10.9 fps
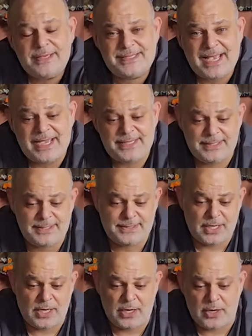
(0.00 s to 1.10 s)
The sizes
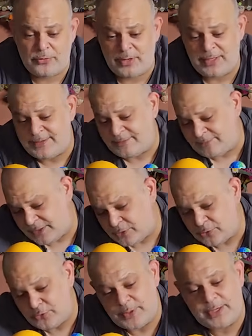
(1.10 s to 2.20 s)
are relatively
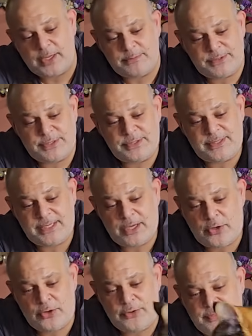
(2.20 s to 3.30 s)
good when it comes to the
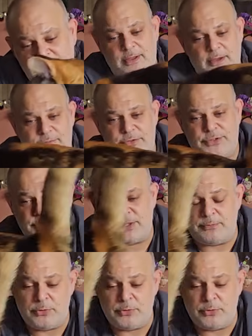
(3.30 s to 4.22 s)
Earth uh, versus the